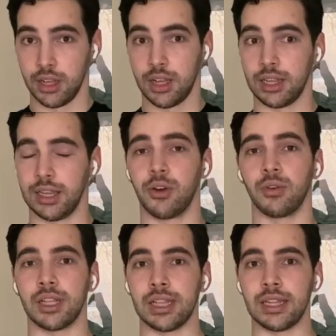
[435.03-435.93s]

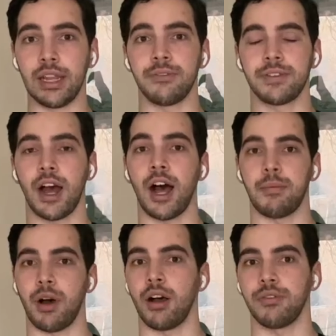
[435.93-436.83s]
literally lift up
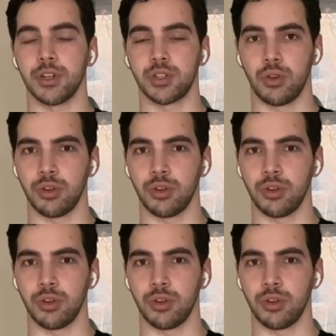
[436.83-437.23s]
off the shoulder,